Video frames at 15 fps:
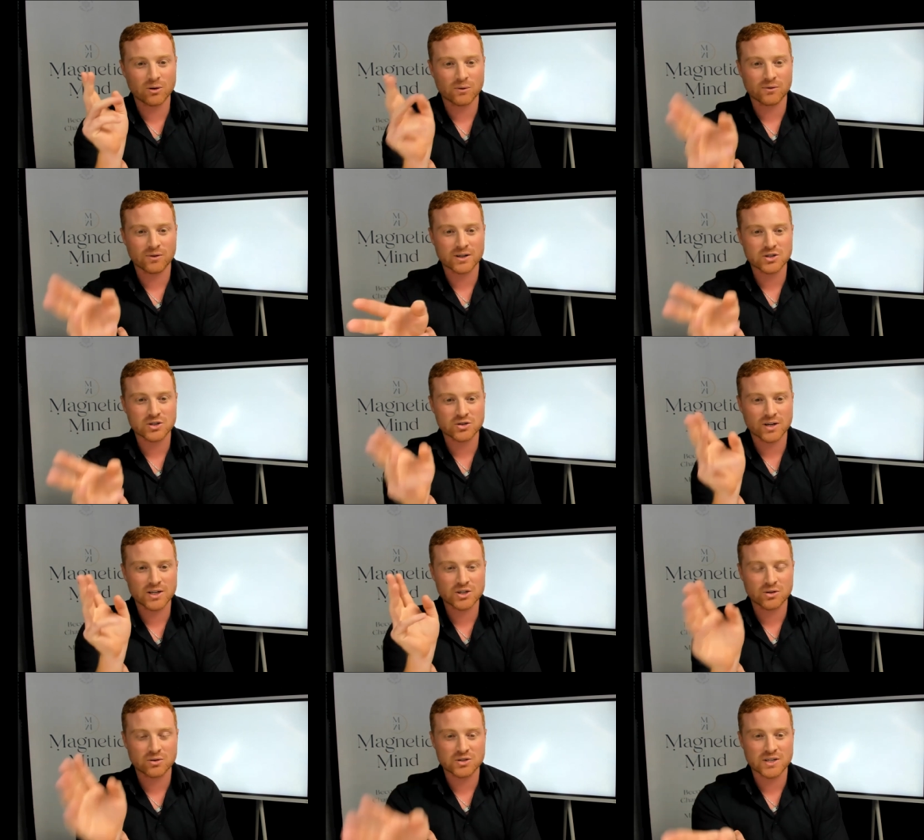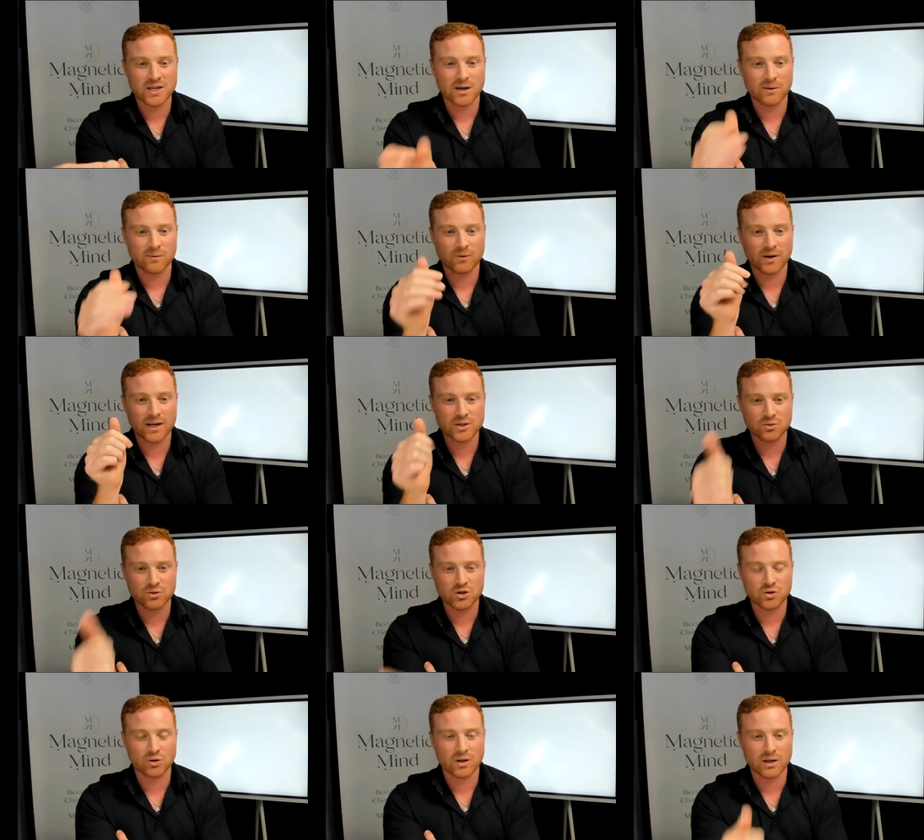or frustration or sacrifice or
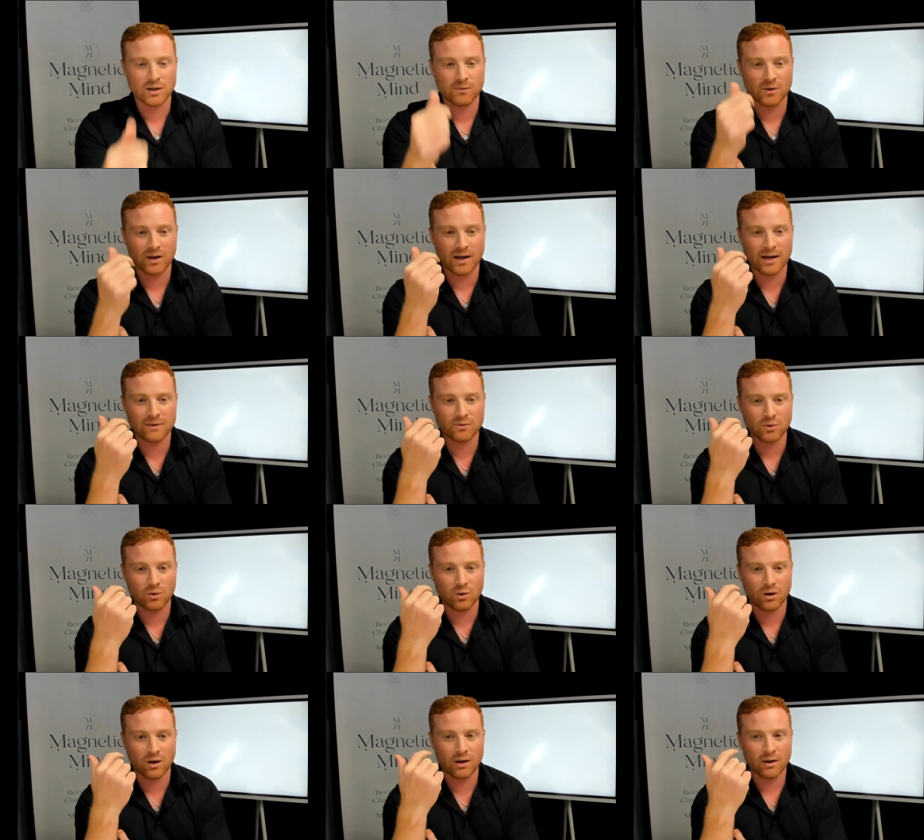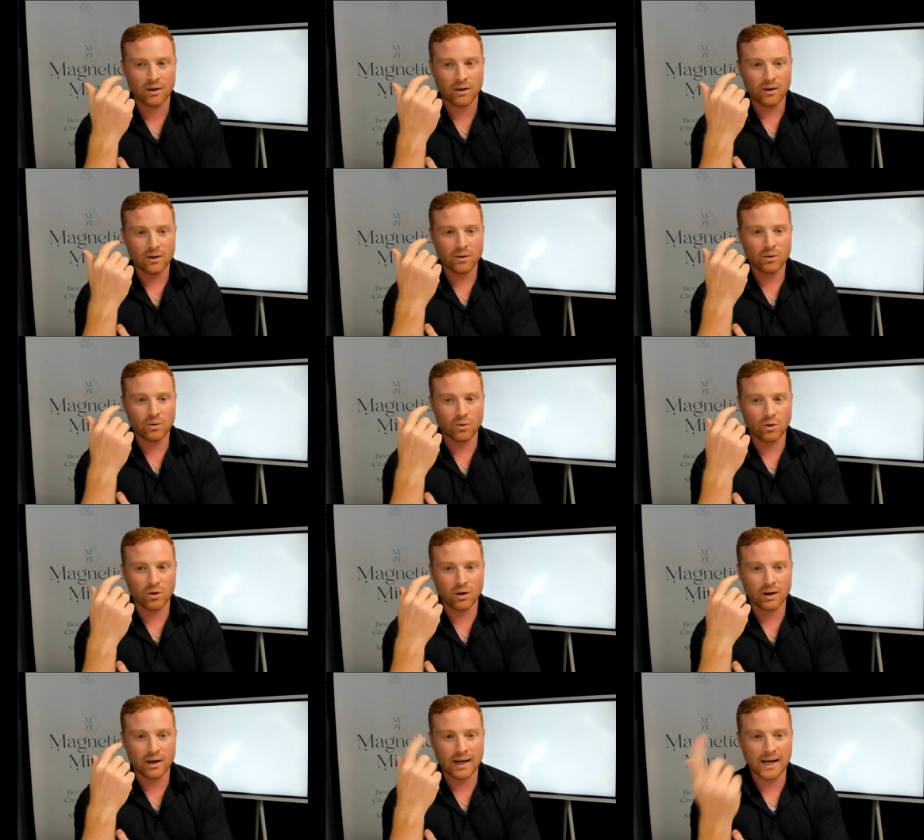short-lived life or
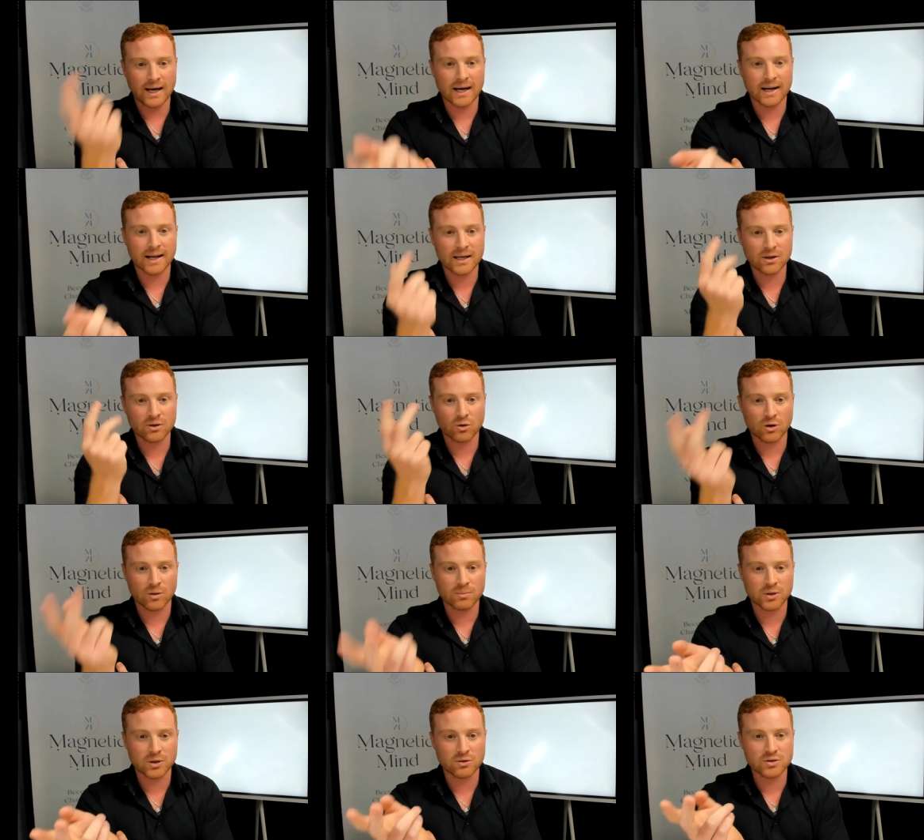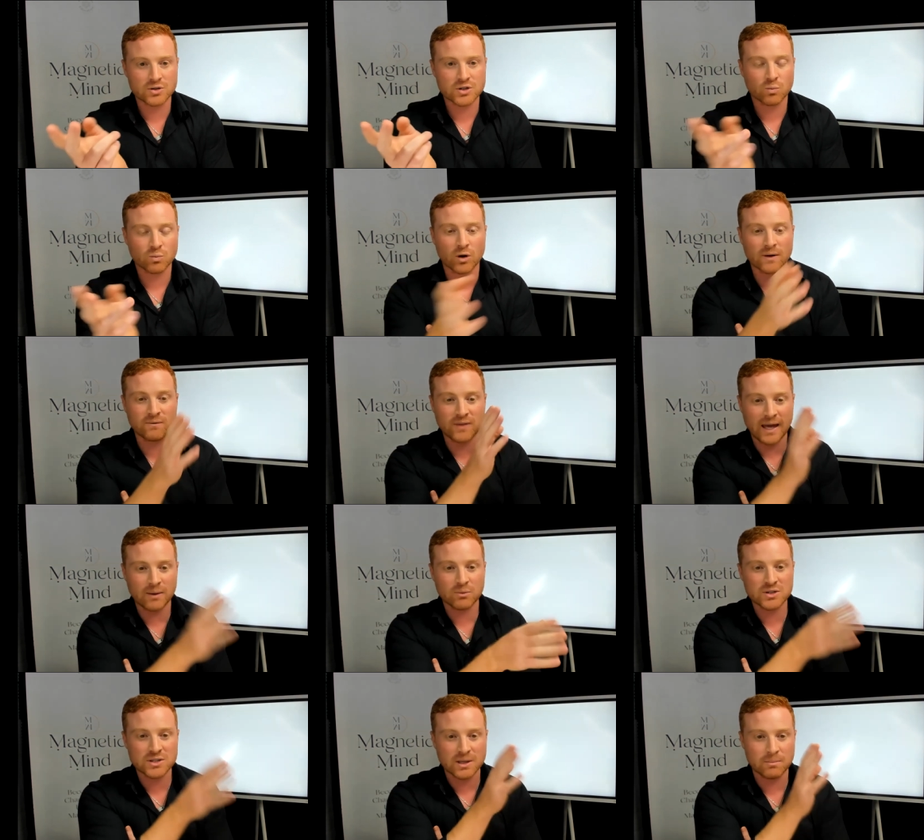heartache or abuse? What if that
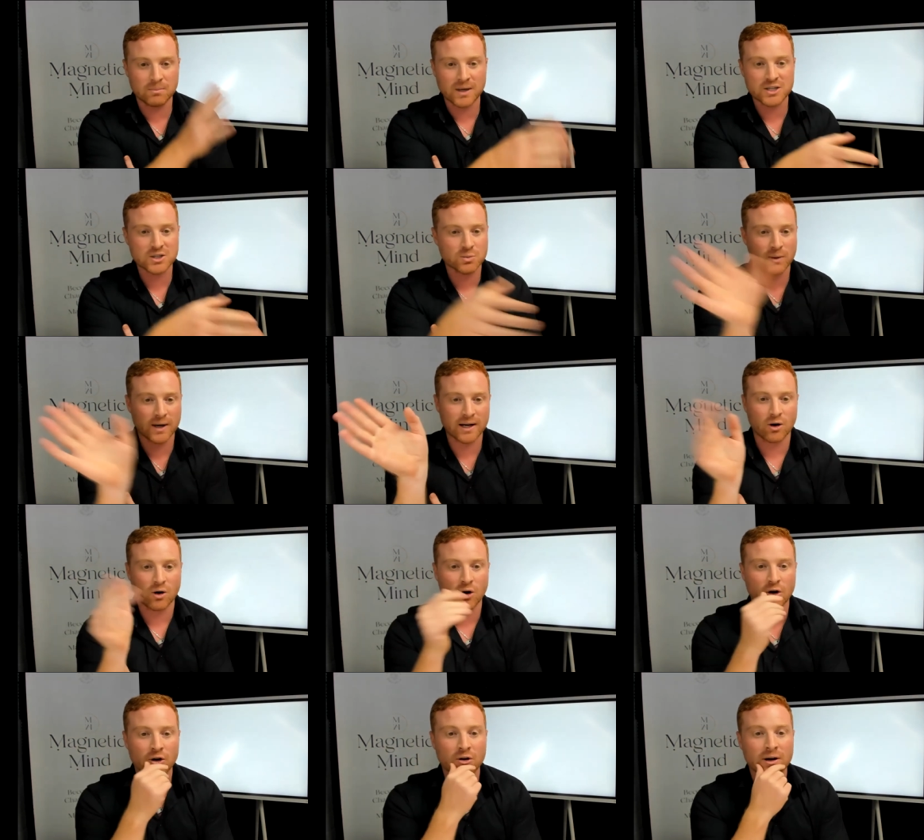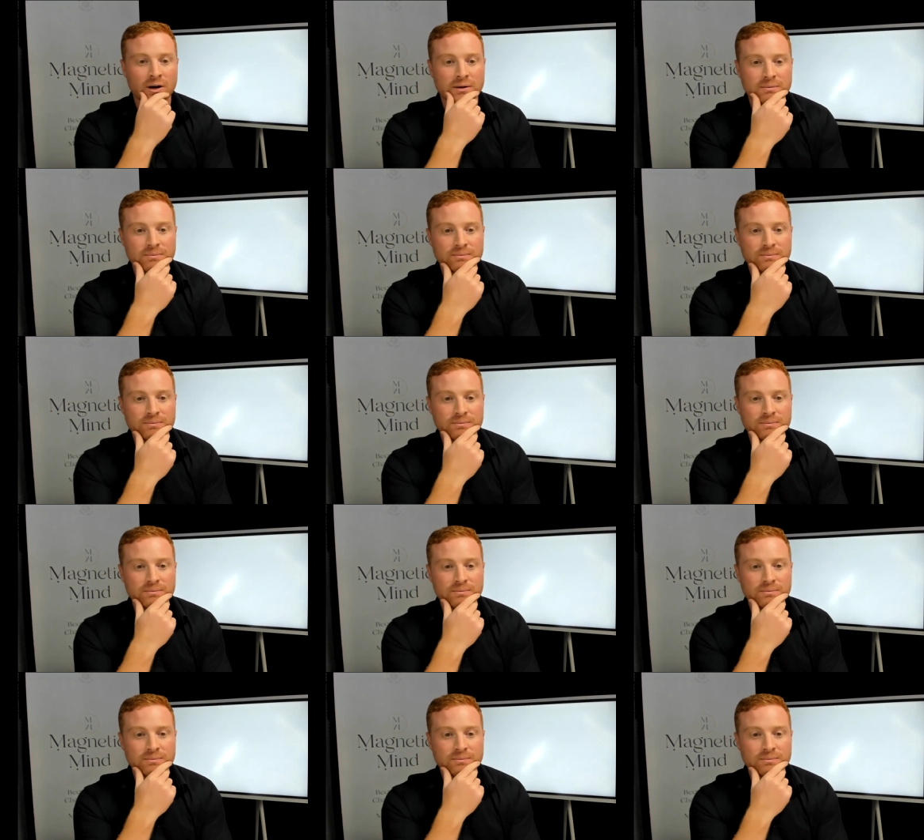was the best way to honor it?